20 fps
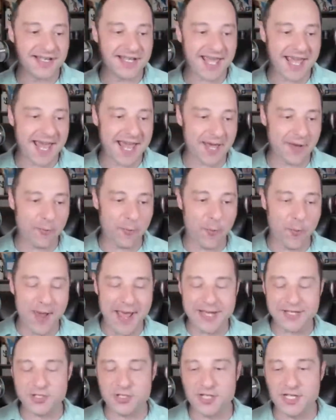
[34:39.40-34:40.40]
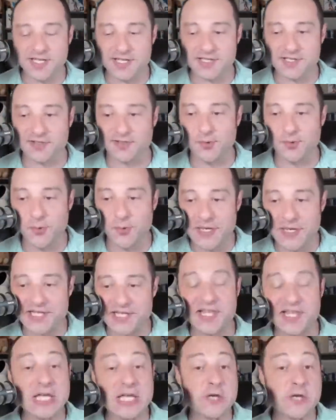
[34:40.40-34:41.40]
Can't wait. Jeez,
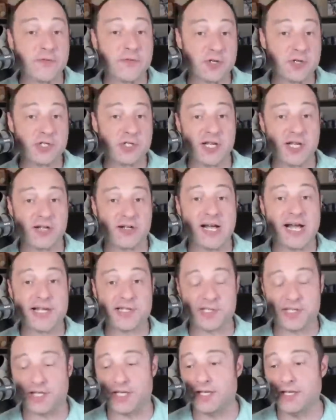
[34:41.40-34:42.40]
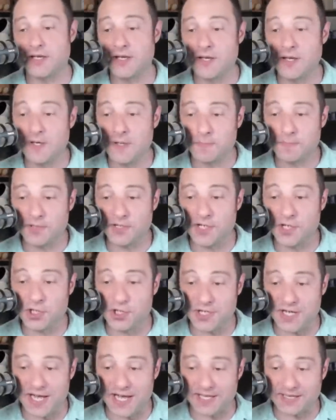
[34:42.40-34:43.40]
Louise, thank you for your generosity.
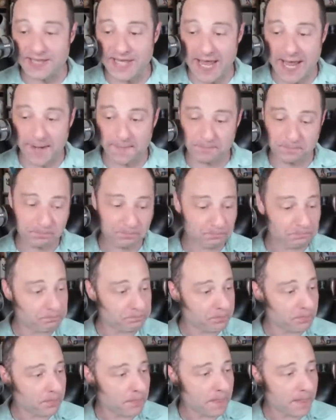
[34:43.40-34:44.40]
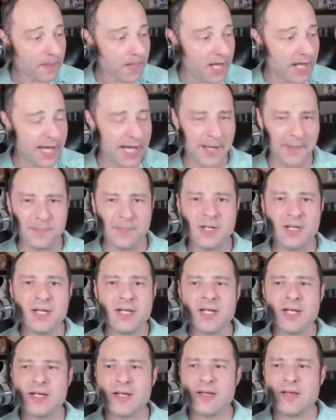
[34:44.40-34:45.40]
Appreciate that. Um,
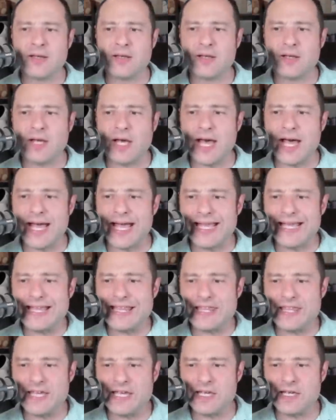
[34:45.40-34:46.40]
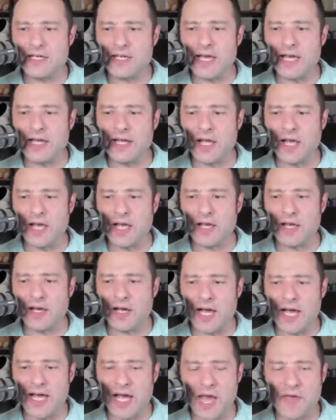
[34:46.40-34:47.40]
I think uh,
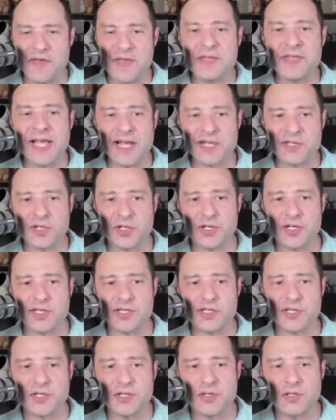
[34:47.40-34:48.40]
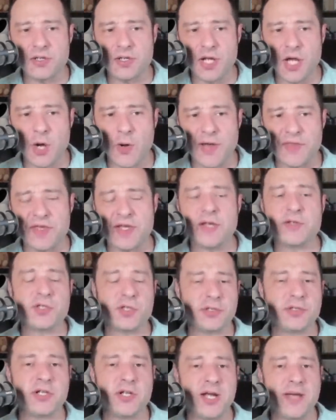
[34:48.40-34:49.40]
I, I think the answer is no. I think
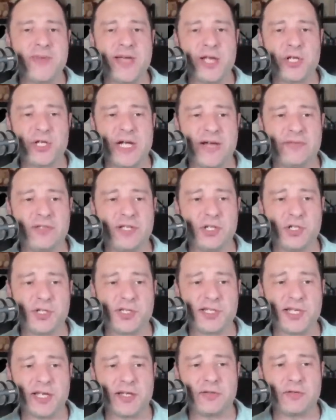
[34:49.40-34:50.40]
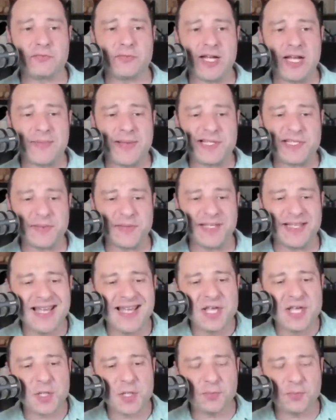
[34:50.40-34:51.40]
certainly your MEI travel agents can recommend something.
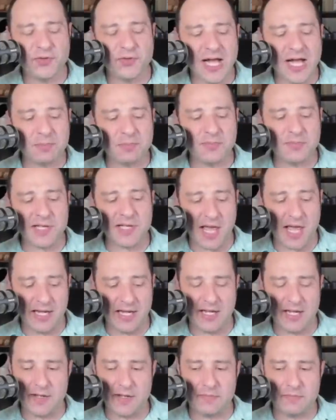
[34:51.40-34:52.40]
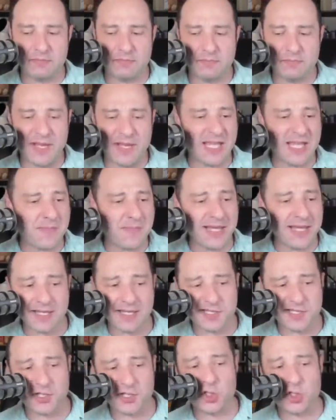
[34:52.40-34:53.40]
The problem, uh, and and Becky
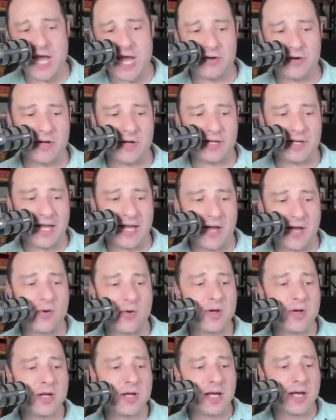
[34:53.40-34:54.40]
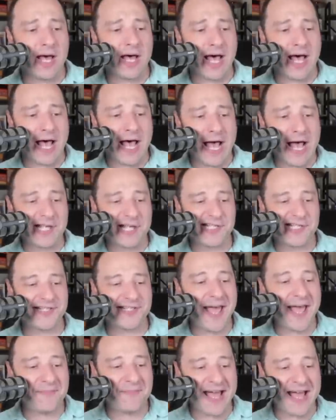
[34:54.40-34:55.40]
Menken is in chat right now. Uh,
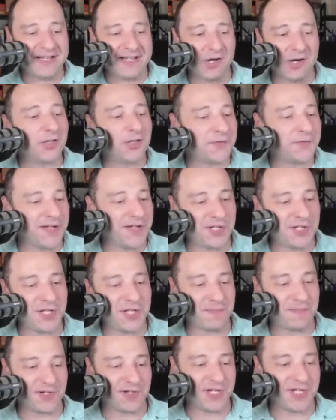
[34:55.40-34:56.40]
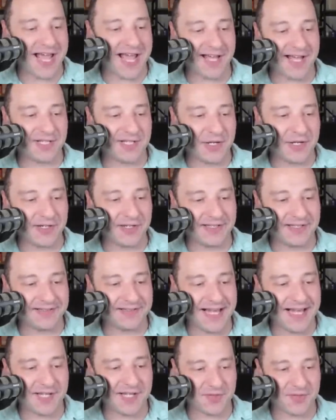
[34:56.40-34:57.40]
slap my goldfish super chat, Tony.
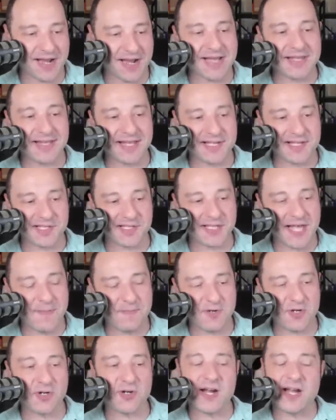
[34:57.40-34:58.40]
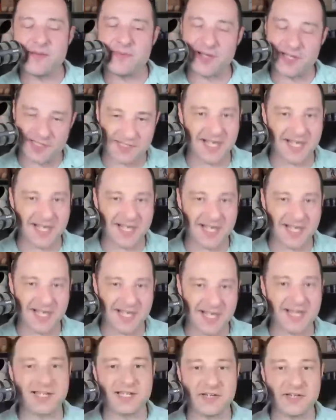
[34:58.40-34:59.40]
That is right. That is slap your grandma is that good of a
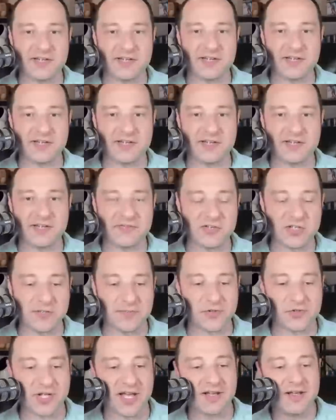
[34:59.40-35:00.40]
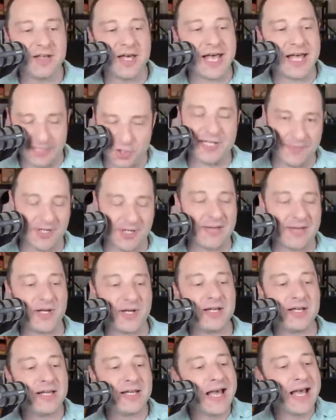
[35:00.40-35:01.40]
super chat. Uh, not that you should slap your
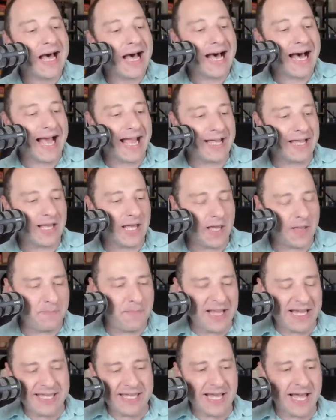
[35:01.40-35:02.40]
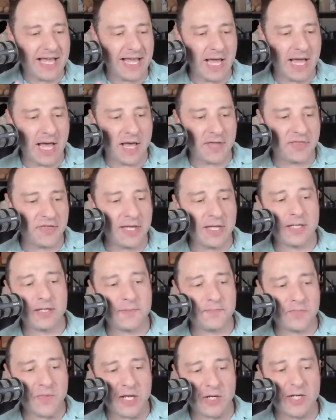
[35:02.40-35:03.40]
grandma. I uh, Becky, I, I think,
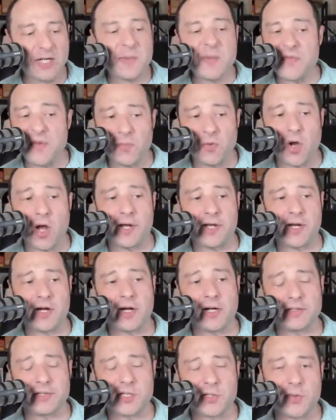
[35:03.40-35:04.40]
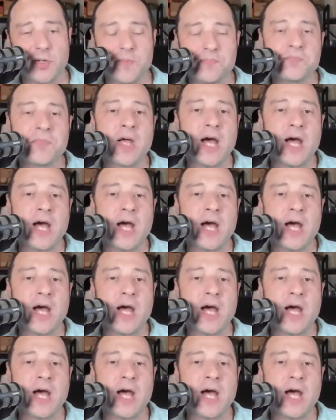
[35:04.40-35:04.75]
and correct me if I'm wrong here on this one.